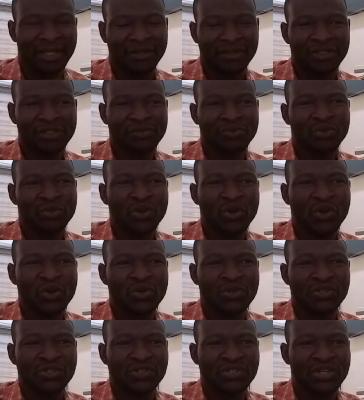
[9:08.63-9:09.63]
Now this will
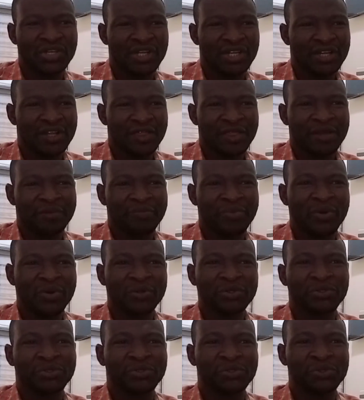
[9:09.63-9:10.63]
cause the
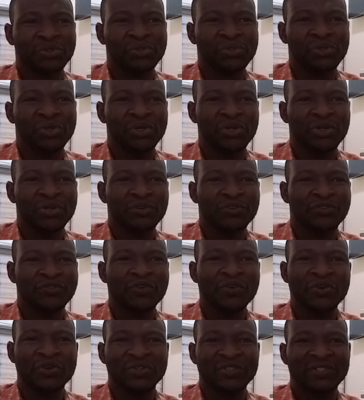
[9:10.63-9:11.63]
pulse to
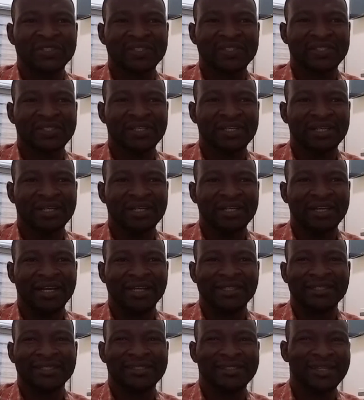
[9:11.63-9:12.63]
focus
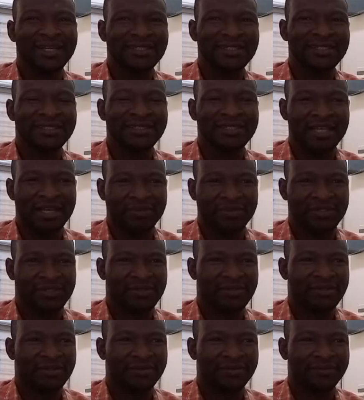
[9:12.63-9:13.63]
at a certain
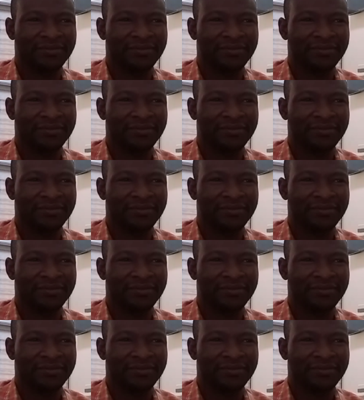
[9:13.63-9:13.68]
depth.